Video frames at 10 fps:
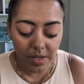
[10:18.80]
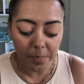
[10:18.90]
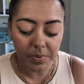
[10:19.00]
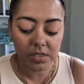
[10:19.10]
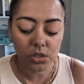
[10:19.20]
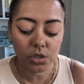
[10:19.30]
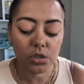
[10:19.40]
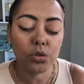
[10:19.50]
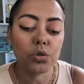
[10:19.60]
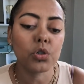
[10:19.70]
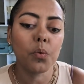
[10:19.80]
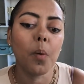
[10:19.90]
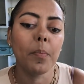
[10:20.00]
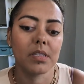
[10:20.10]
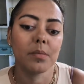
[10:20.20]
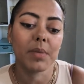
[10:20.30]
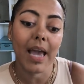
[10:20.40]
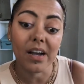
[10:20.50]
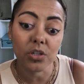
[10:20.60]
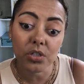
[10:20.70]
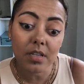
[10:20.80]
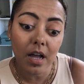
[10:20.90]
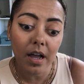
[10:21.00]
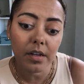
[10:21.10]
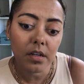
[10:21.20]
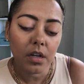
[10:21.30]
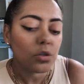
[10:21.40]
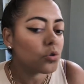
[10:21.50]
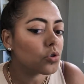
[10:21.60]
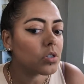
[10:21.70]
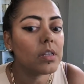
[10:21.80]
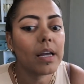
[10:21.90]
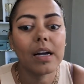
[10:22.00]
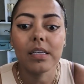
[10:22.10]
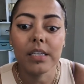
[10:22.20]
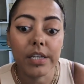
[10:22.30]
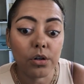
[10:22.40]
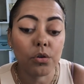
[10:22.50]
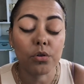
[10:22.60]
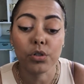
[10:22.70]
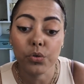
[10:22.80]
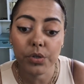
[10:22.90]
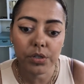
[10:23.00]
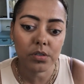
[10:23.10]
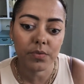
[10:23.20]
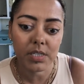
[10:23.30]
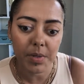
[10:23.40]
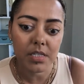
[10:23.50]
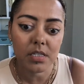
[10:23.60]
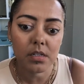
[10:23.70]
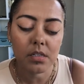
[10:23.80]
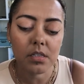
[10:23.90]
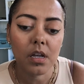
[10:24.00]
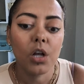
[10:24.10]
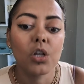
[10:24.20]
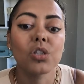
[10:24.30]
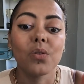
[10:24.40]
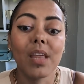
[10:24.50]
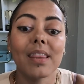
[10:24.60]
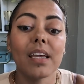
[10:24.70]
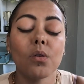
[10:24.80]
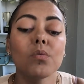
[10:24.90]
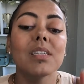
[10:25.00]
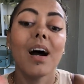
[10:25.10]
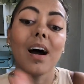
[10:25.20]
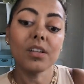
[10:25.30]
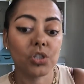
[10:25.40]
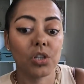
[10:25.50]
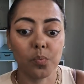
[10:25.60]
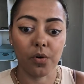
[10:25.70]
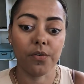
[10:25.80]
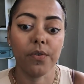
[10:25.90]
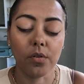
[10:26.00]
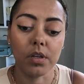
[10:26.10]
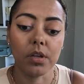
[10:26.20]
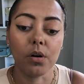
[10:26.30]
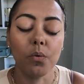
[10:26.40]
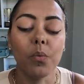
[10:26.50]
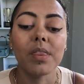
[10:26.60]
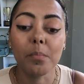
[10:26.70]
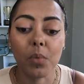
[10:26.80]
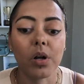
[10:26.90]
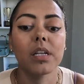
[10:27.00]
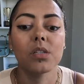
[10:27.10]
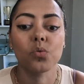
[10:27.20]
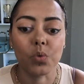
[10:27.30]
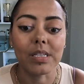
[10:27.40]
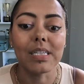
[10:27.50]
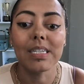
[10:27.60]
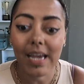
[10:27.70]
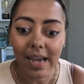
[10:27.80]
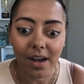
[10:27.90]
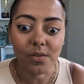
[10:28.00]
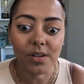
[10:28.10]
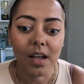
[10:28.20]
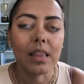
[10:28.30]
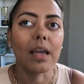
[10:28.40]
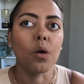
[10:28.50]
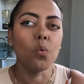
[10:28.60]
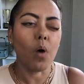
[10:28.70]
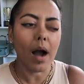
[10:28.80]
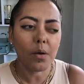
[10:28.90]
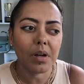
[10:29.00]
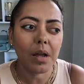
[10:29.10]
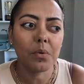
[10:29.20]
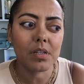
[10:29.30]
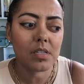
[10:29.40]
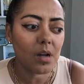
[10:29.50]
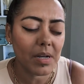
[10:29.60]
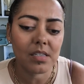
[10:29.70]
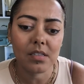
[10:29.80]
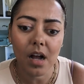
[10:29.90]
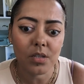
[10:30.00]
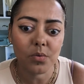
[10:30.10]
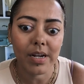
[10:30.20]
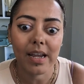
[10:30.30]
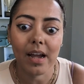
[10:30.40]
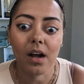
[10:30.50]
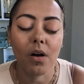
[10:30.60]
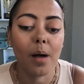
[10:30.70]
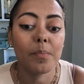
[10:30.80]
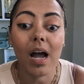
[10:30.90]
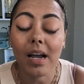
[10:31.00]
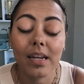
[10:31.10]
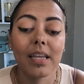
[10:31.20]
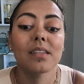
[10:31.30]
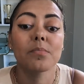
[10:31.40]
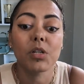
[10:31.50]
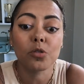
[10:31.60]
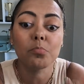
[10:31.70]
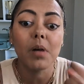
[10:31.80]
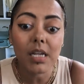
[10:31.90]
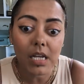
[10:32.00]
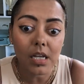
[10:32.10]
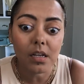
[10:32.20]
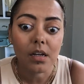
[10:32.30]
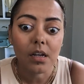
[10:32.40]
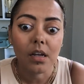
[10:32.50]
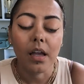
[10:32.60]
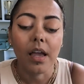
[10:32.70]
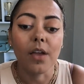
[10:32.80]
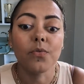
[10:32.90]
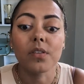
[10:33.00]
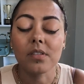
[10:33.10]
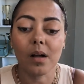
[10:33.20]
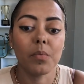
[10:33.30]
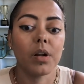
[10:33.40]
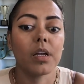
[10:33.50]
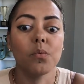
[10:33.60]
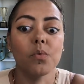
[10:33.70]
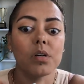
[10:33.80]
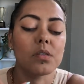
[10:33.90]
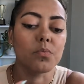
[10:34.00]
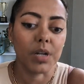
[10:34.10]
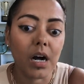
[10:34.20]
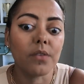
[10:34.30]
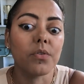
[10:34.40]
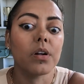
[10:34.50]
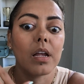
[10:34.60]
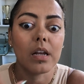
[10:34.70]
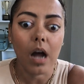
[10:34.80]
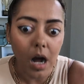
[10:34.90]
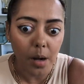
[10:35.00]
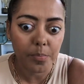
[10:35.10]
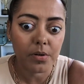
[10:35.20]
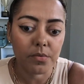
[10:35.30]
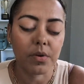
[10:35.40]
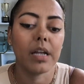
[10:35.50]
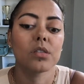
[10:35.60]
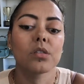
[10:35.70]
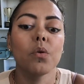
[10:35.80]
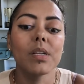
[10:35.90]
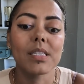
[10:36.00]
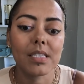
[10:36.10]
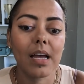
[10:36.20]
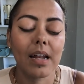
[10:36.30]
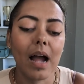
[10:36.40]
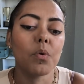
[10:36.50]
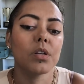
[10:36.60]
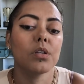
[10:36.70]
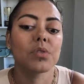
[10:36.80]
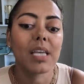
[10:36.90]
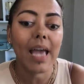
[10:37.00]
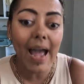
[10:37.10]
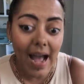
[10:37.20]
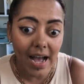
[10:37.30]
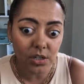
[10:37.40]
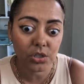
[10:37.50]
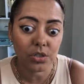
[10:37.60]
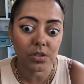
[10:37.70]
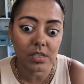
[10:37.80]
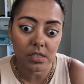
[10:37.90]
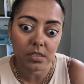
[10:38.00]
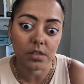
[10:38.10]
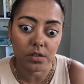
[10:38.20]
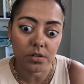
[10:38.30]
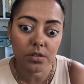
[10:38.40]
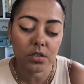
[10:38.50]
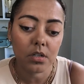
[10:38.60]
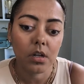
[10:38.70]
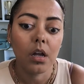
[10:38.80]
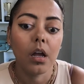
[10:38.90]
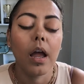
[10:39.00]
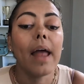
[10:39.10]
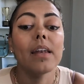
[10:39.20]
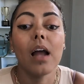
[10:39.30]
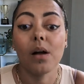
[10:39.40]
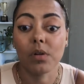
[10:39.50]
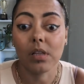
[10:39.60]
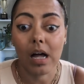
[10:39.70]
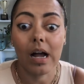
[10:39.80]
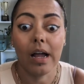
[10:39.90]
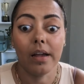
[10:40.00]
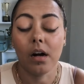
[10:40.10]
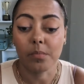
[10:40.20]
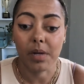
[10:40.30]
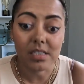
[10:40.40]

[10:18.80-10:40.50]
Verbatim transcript: in that position usually will put some cash aside, usually like a year or two years of expenses, so that they don't touch their portfolio when the market is really down. Like, why would I want to sell my stocks right now? I'm not going to get as much money if the stock market was recovered and up, right? So instead, I want to use cash during these years and not rely on my